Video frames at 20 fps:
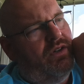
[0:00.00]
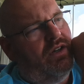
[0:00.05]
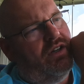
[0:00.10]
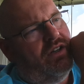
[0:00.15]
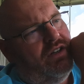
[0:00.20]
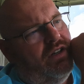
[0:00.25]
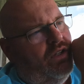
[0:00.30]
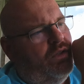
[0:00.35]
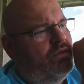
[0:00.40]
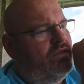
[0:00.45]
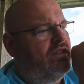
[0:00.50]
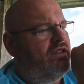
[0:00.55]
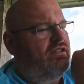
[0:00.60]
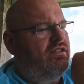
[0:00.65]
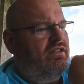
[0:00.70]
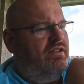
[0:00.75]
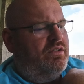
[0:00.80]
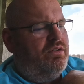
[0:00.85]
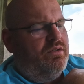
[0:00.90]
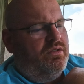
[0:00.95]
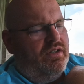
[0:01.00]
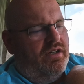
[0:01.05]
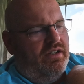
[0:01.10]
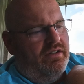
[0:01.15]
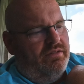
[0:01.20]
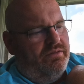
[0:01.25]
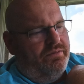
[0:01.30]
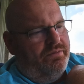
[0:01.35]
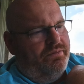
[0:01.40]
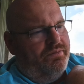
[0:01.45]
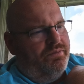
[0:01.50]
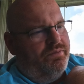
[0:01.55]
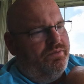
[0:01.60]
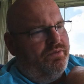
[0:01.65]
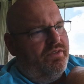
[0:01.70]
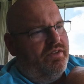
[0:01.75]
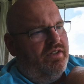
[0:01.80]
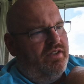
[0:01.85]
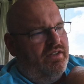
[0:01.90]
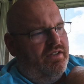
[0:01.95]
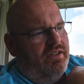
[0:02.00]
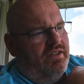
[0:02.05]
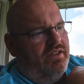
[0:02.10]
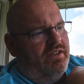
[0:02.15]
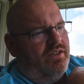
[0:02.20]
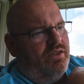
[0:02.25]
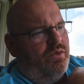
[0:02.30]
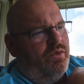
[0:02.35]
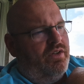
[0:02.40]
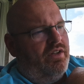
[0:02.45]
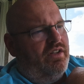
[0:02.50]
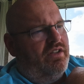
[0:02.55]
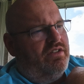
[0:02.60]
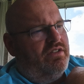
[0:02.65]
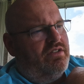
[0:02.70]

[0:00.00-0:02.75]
our closest to uh, to really